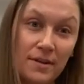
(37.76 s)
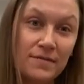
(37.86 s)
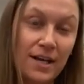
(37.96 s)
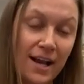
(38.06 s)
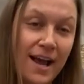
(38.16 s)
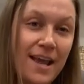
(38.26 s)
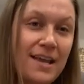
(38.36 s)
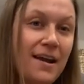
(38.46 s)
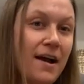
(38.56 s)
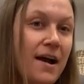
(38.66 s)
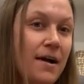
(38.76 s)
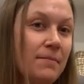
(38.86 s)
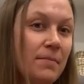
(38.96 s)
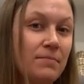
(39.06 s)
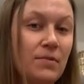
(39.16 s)
of tonight,
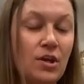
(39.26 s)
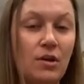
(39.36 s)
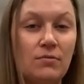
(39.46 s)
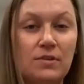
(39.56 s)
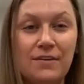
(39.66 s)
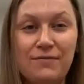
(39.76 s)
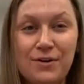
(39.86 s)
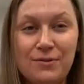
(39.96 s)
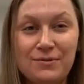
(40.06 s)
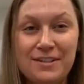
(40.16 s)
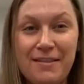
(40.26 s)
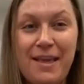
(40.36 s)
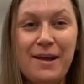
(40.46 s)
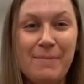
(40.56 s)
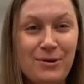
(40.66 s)
to
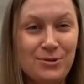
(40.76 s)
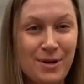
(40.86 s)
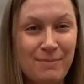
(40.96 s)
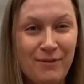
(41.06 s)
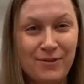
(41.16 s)
think about treatment,